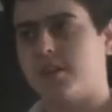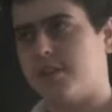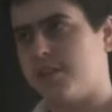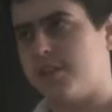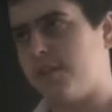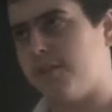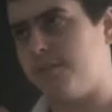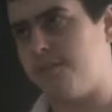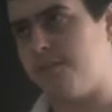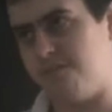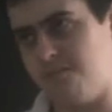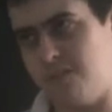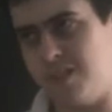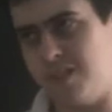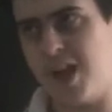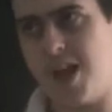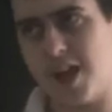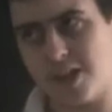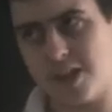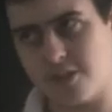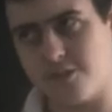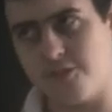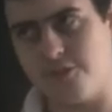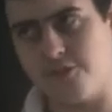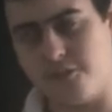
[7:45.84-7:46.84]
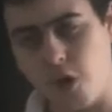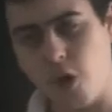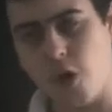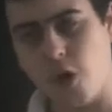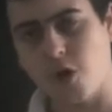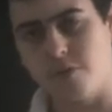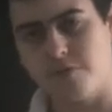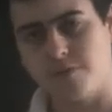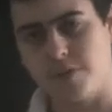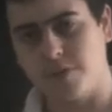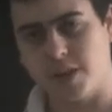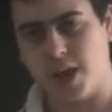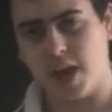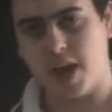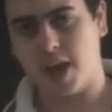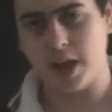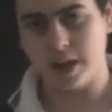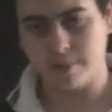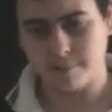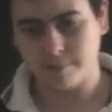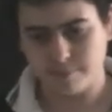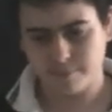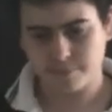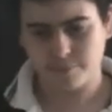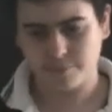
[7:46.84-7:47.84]
The last third of the
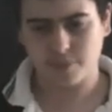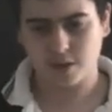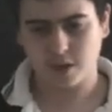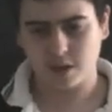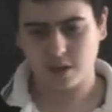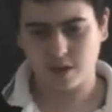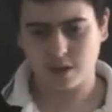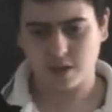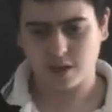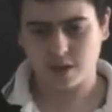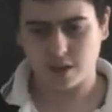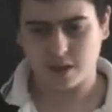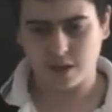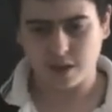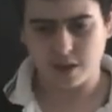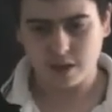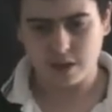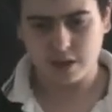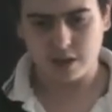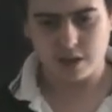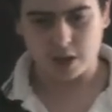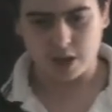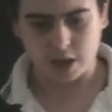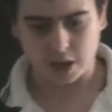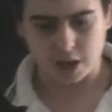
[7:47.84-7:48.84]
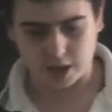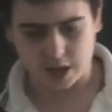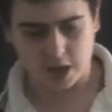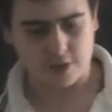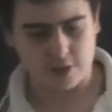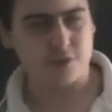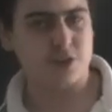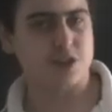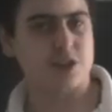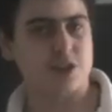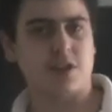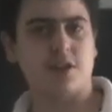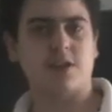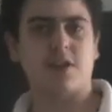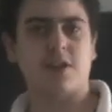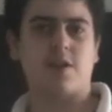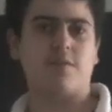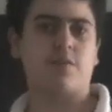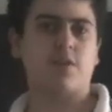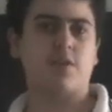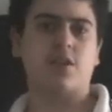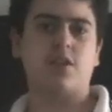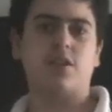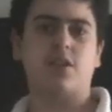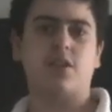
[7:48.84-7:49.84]
game. Ever since
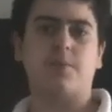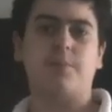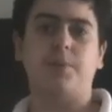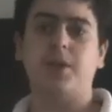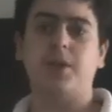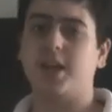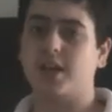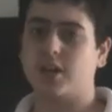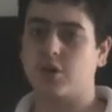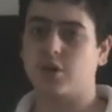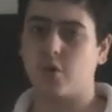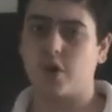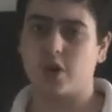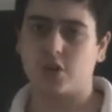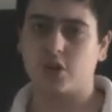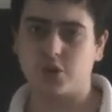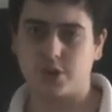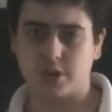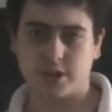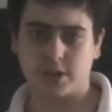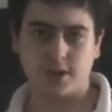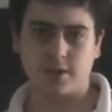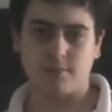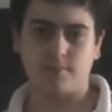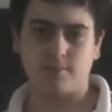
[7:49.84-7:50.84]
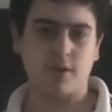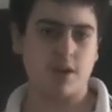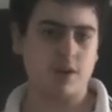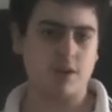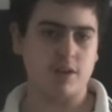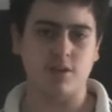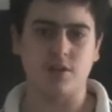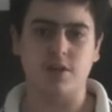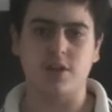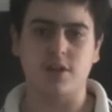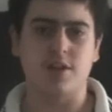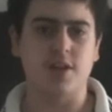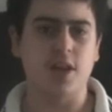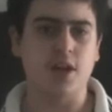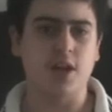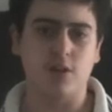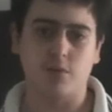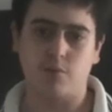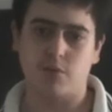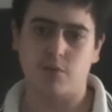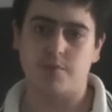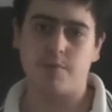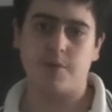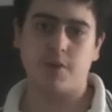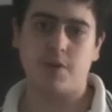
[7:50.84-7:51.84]
the plane crash scene, you could tell
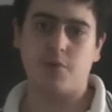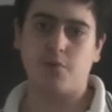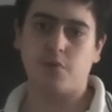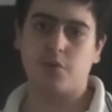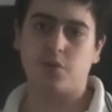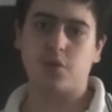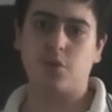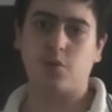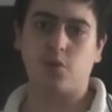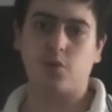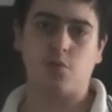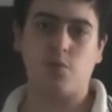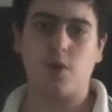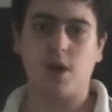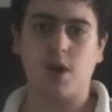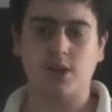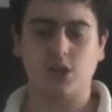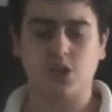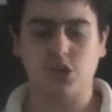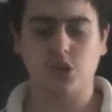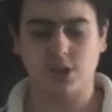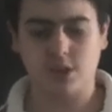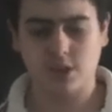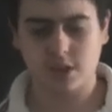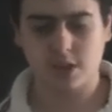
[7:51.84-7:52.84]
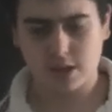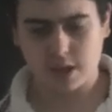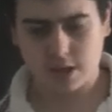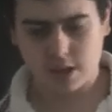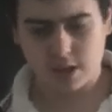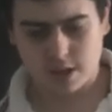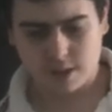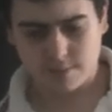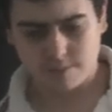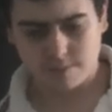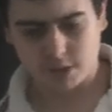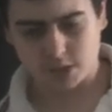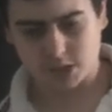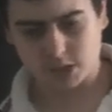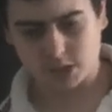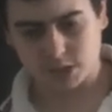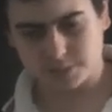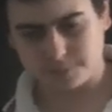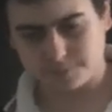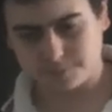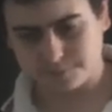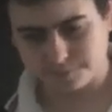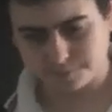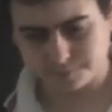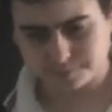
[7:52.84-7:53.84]
it was being a little rushed.
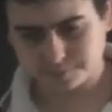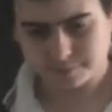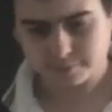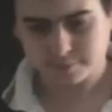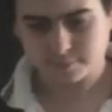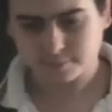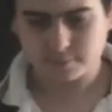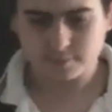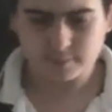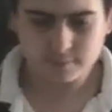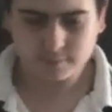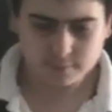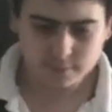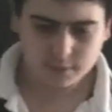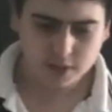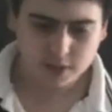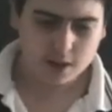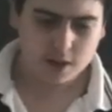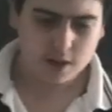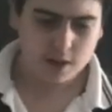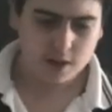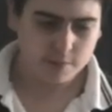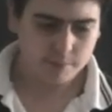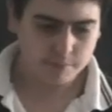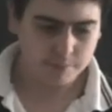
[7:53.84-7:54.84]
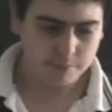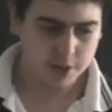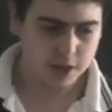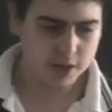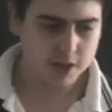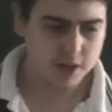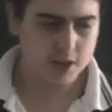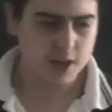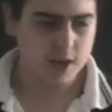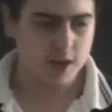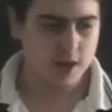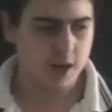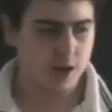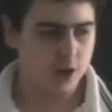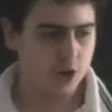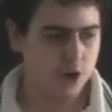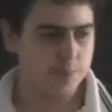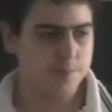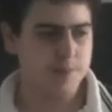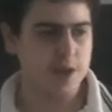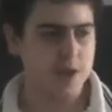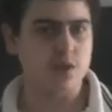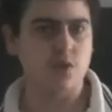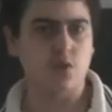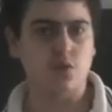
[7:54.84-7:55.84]
But yeah, I
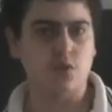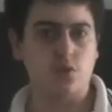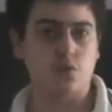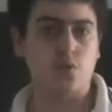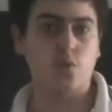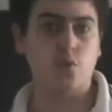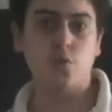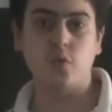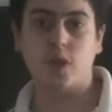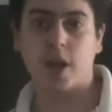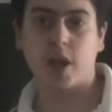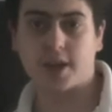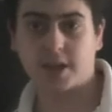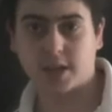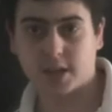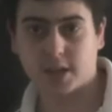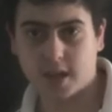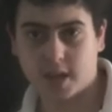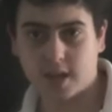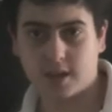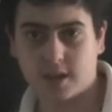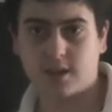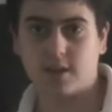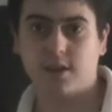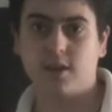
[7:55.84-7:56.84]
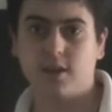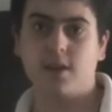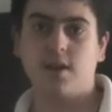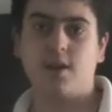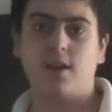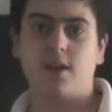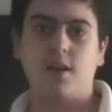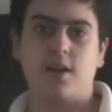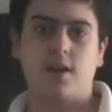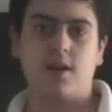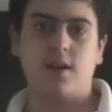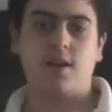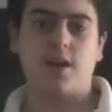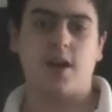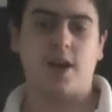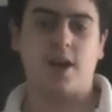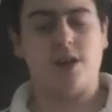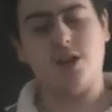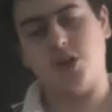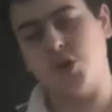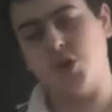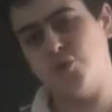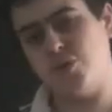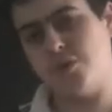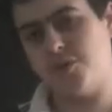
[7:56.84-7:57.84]
hope they don't do that again.
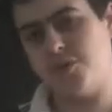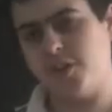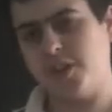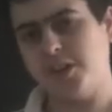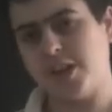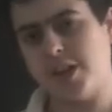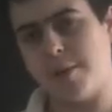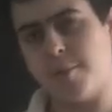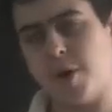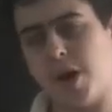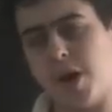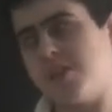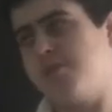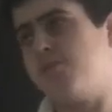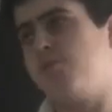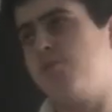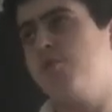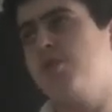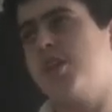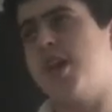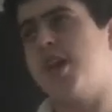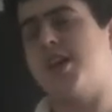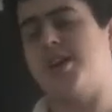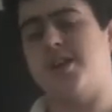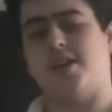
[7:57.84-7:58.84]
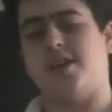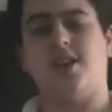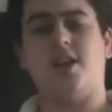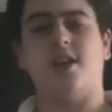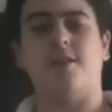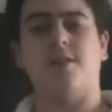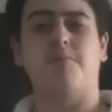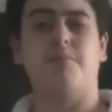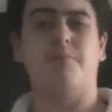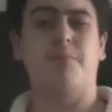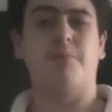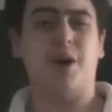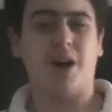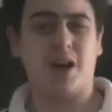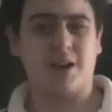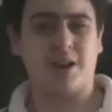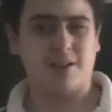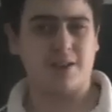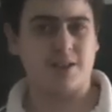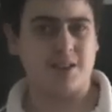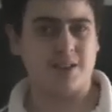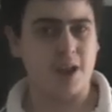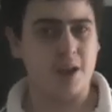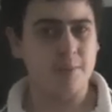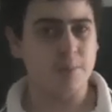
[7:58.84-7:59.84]
And you would think they might do that again,
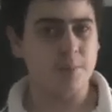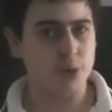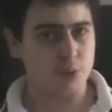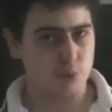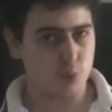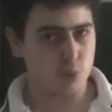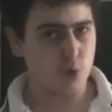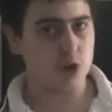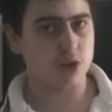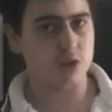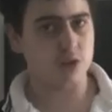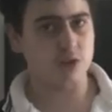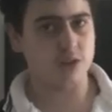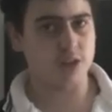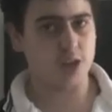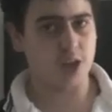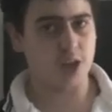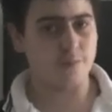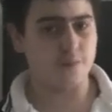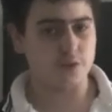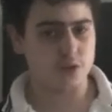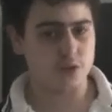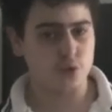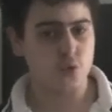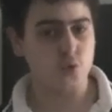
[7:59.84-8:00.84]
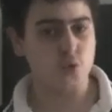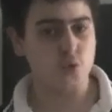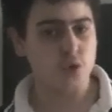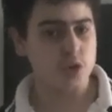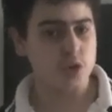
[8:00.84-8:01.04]
but they've been working on the game for 2